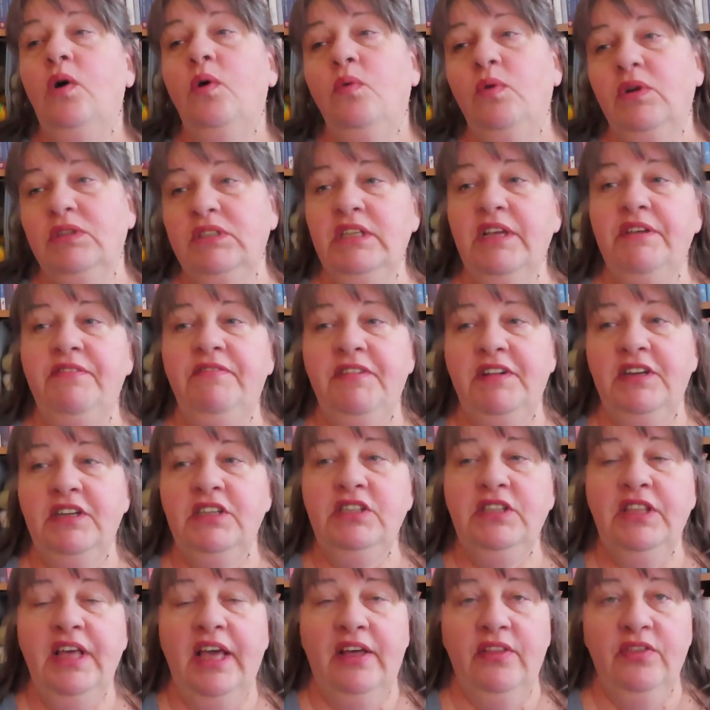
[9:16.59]
Once I
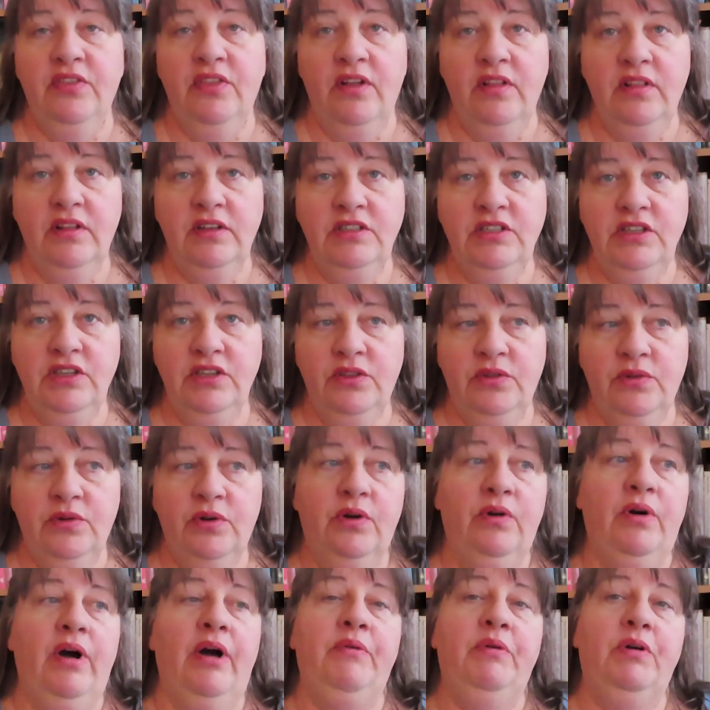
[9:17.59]
finish the Anthology
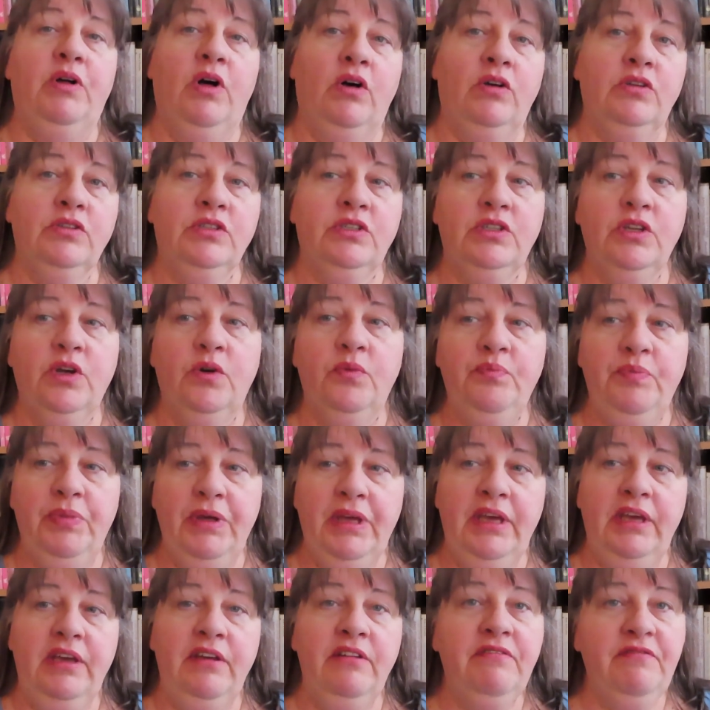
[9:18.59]
Throw, I will also
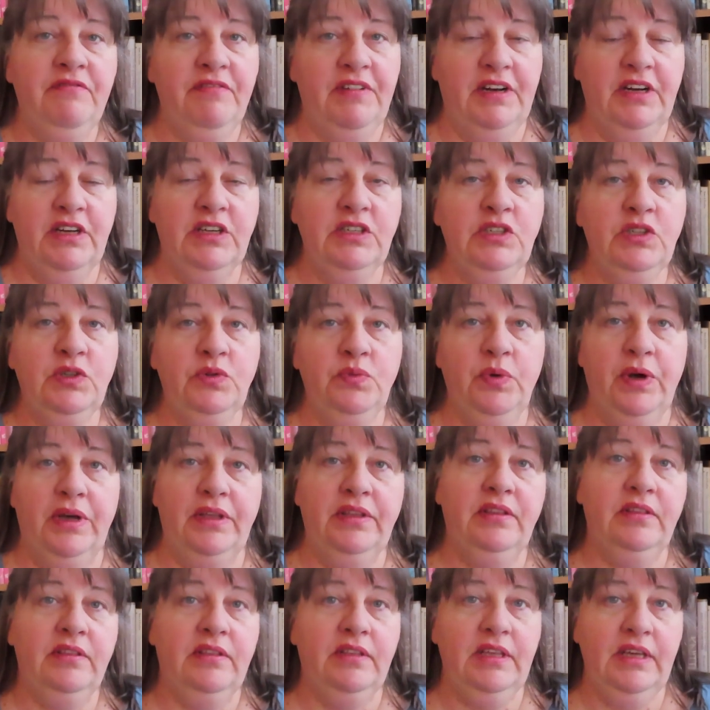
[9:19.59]
be finished
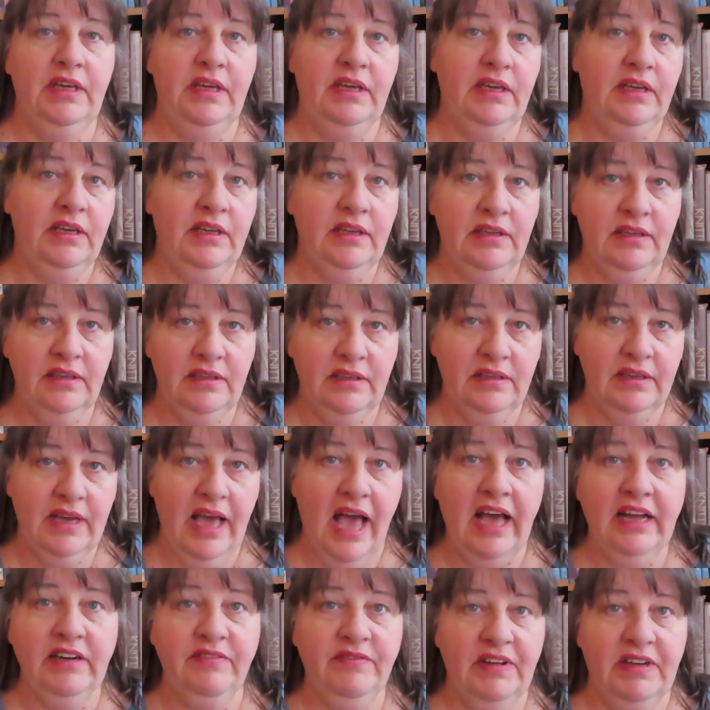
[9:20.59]
with the
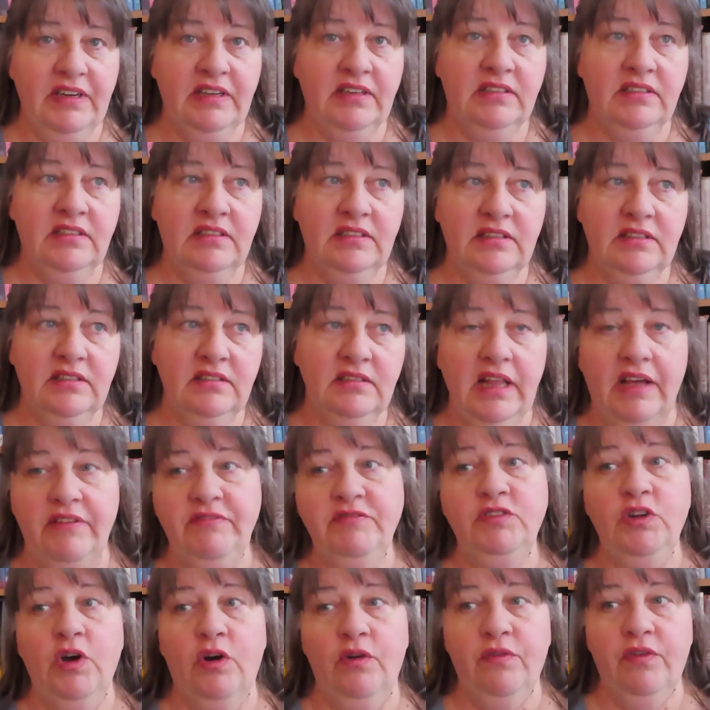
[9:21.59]
Advent
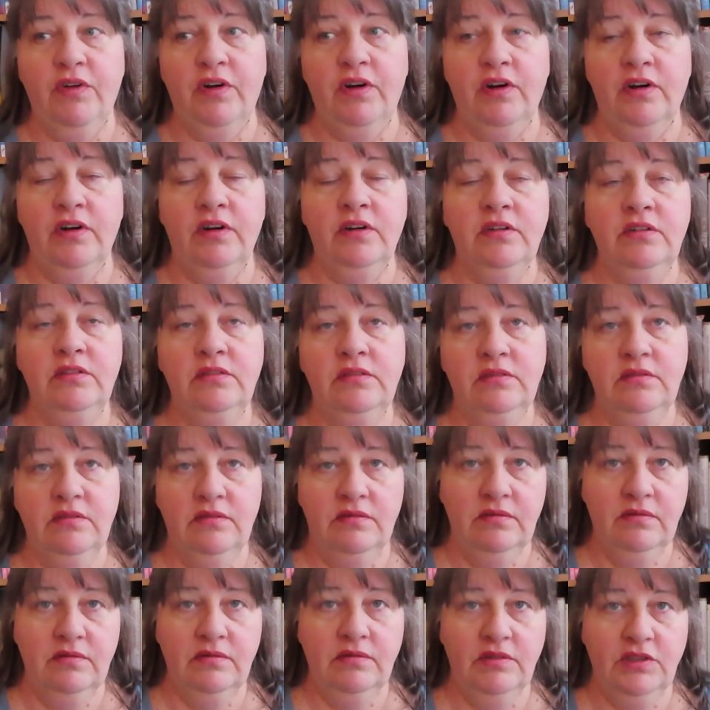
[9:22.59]
leftover
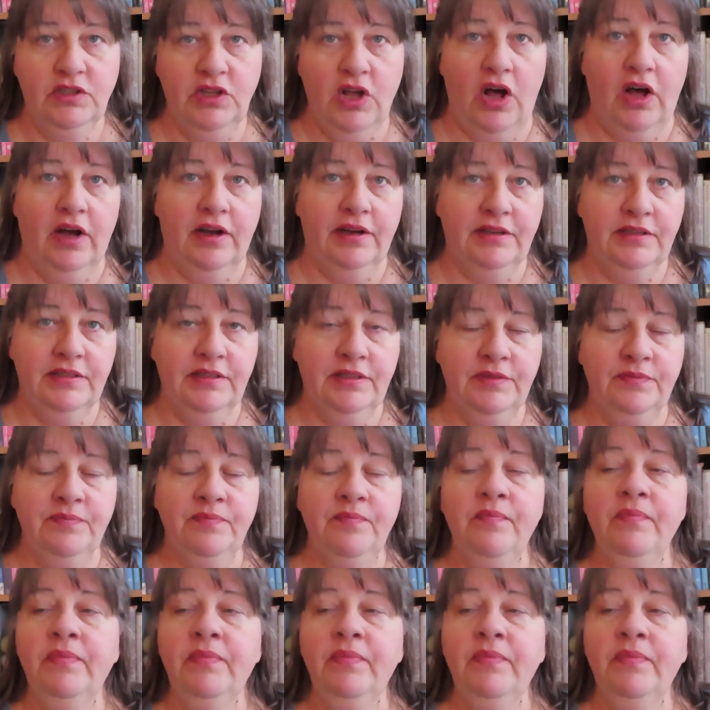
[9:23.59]
socks,